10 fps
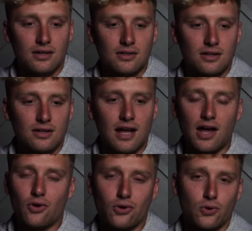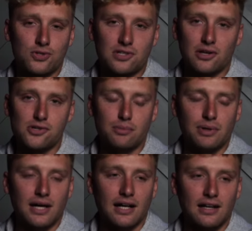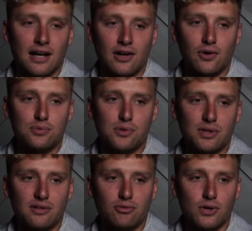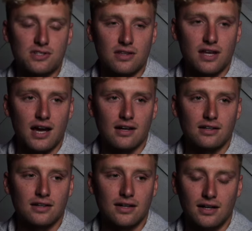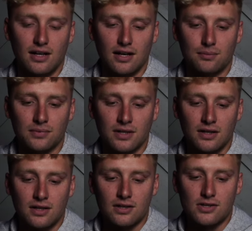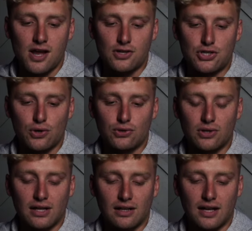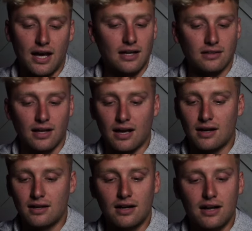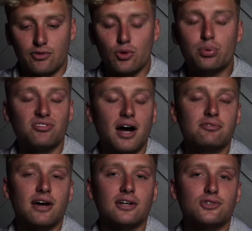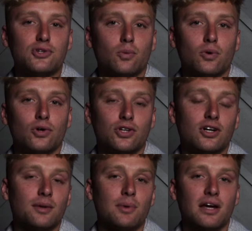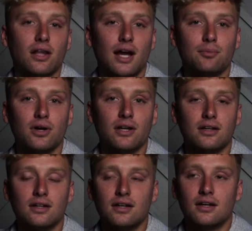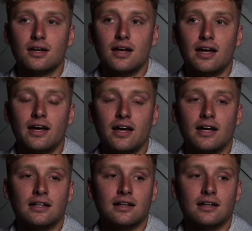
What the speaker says: not all course sellers are bad, and I hope to be the voice of that. And show you that, like, hey, like, if you provide value to the world, you're going to make a lot of money. And